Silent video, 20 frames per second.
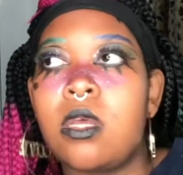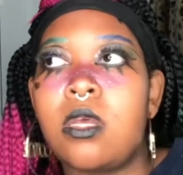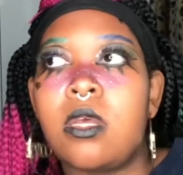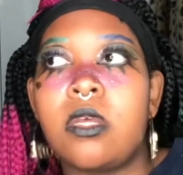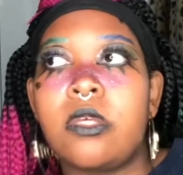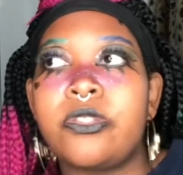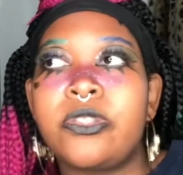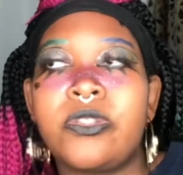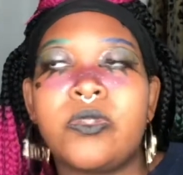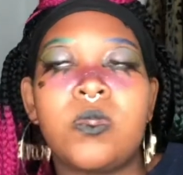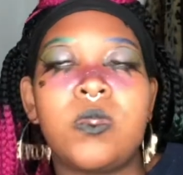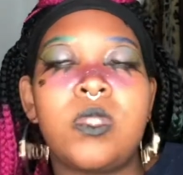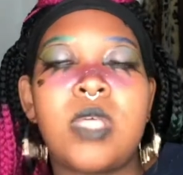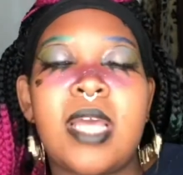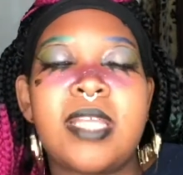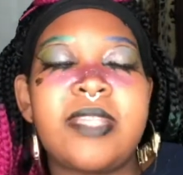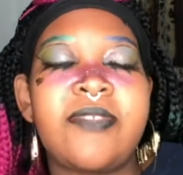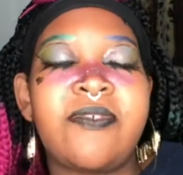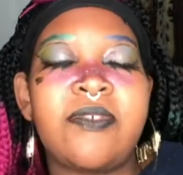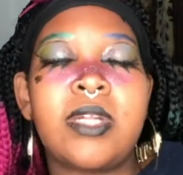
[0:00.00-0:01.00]
So I
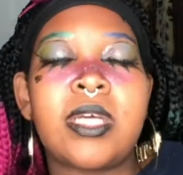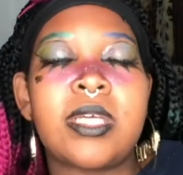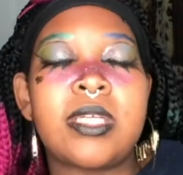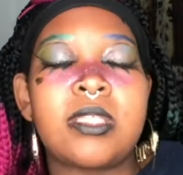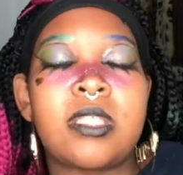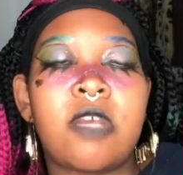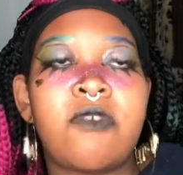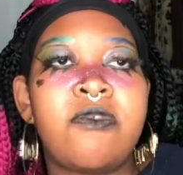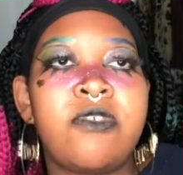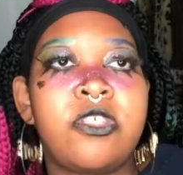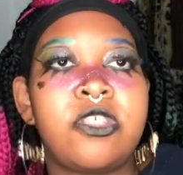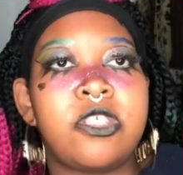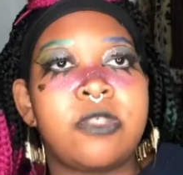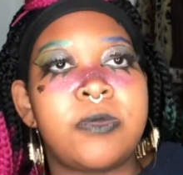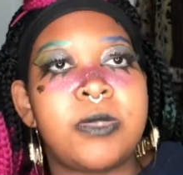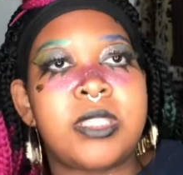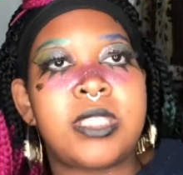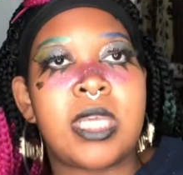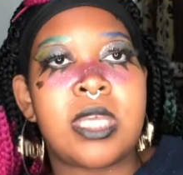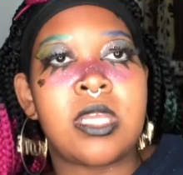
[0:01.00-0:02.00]
feel like it definitely should be
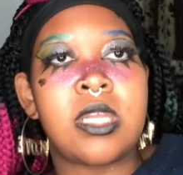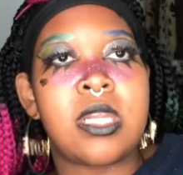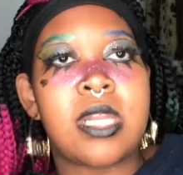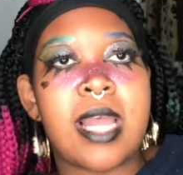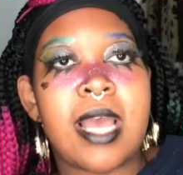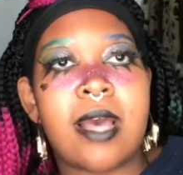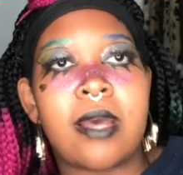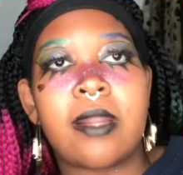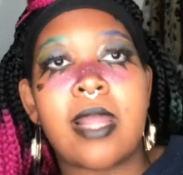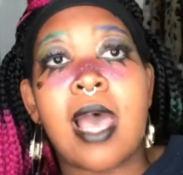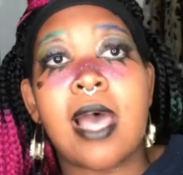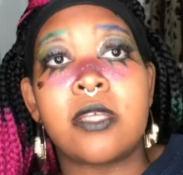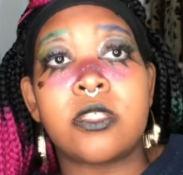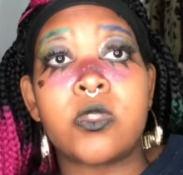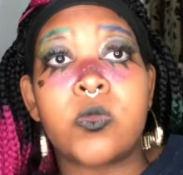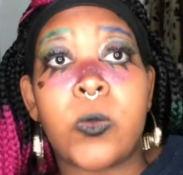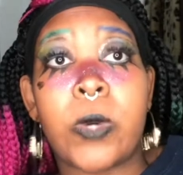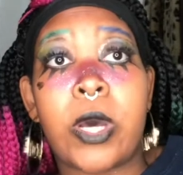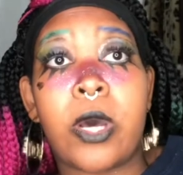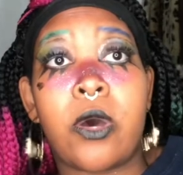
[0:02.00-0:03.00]
taken down as
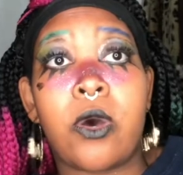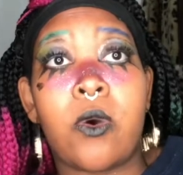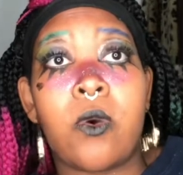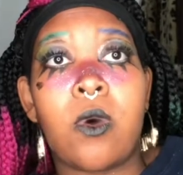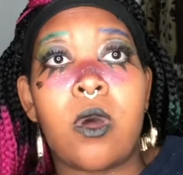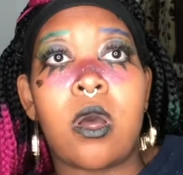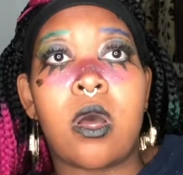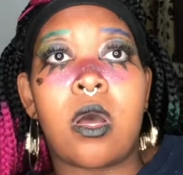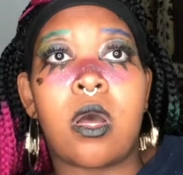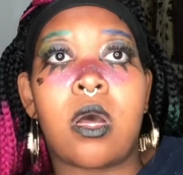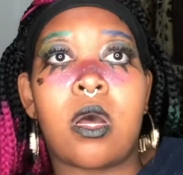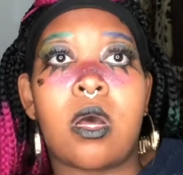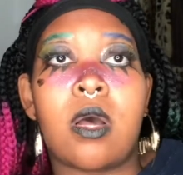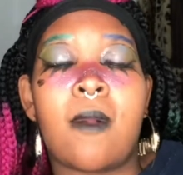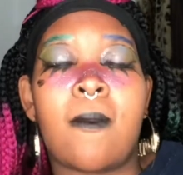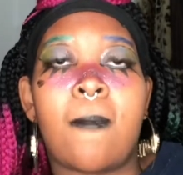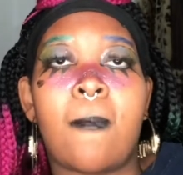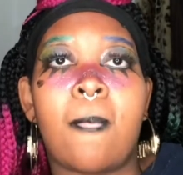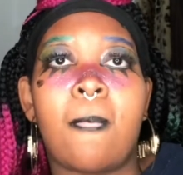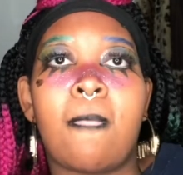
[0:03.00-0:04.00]
well.
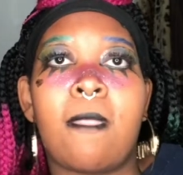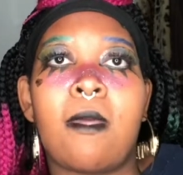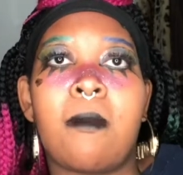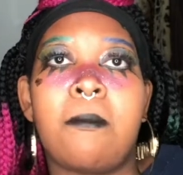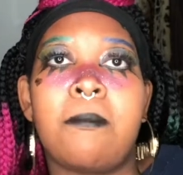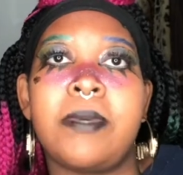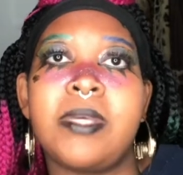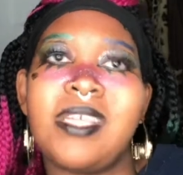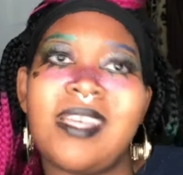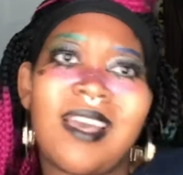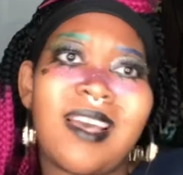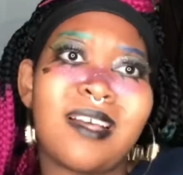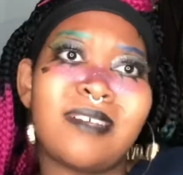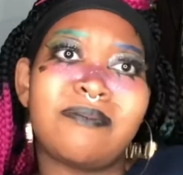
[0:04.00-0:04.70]
But yeah,